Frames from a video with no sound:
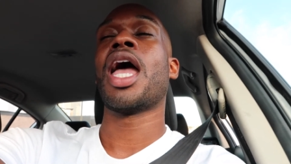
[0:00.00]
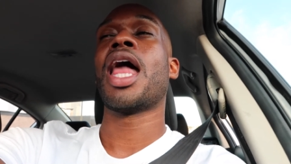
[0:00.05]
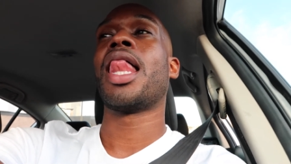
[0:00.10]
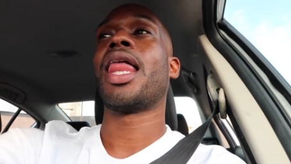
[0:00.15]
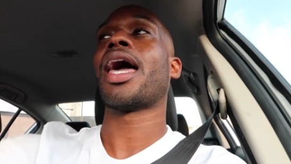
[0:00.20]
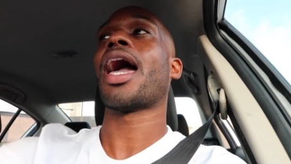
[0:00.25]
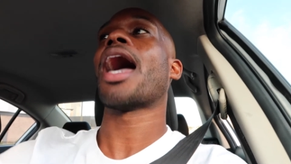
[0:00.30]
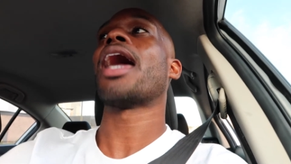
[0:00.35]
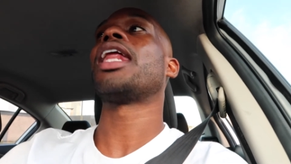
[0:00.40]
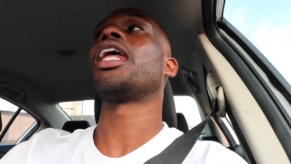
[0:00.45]

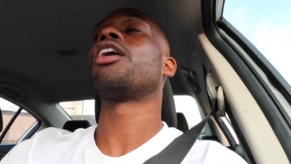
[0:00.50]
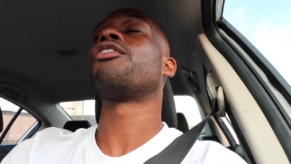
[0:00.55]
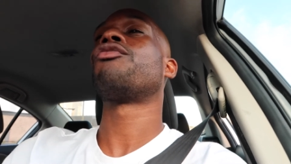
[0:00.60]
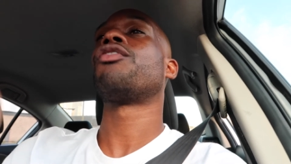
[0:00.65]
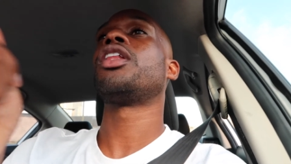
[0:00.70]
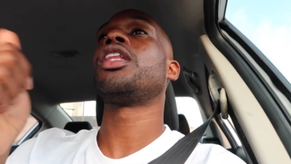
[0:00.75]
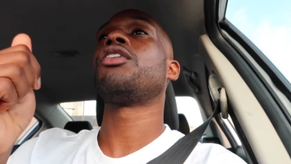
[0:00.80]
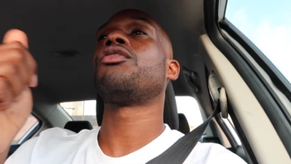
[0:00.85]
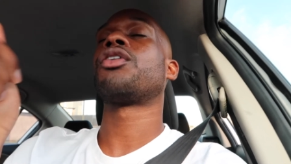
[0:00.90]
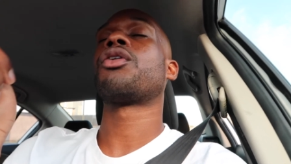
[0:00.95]
like, I didn't
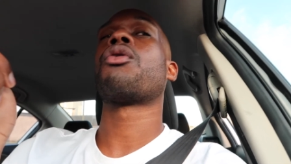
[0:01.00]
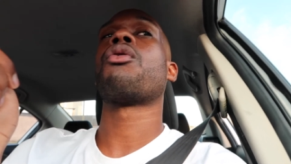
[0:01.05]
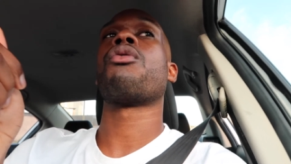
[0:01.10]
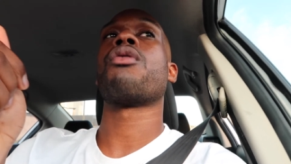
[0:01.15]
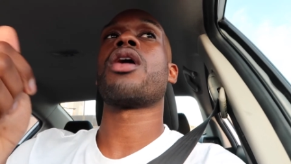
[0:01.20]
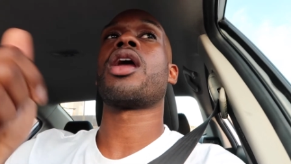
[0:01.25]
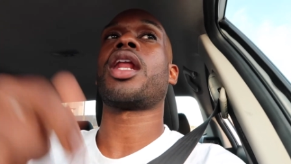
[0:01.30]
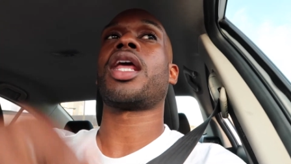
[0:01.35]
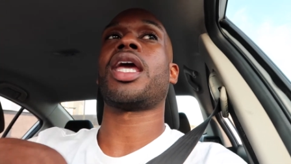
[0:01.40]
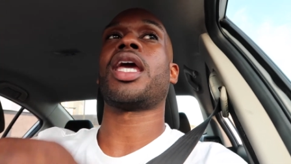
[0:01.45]
really
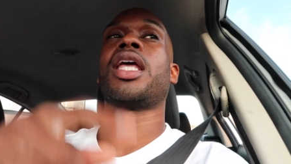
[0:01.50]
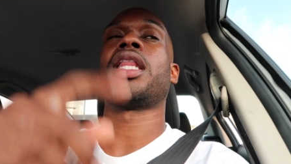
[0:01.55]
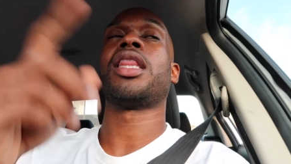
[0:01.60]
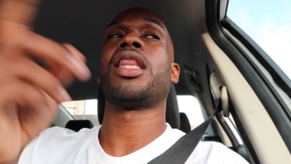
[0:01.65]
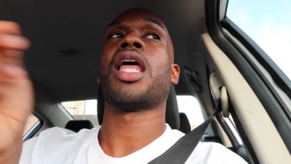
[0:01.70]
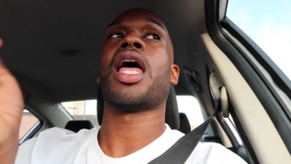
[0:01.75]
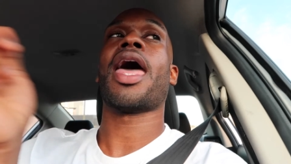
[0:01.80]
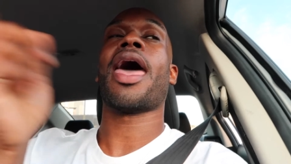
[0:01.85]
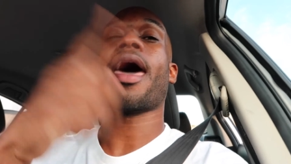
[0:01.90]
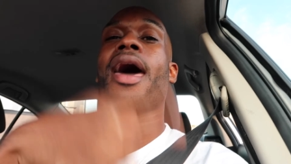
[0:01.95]
record in
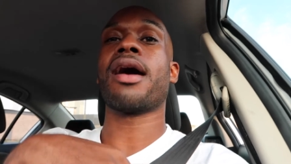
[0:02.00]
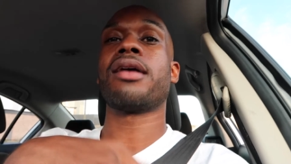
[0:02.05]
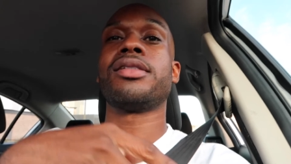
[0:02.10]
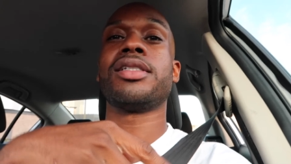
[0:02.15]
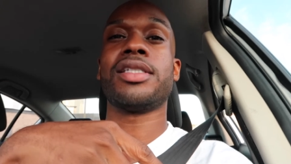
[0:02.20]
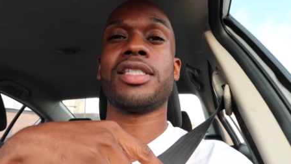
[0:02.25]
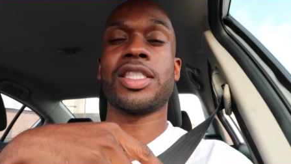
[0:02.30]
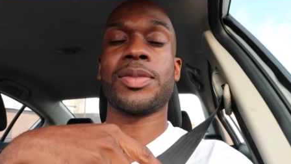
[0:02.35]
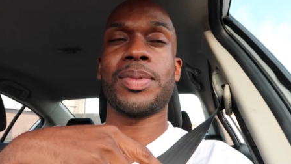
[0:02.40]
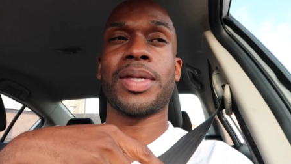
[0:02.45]
Aldi's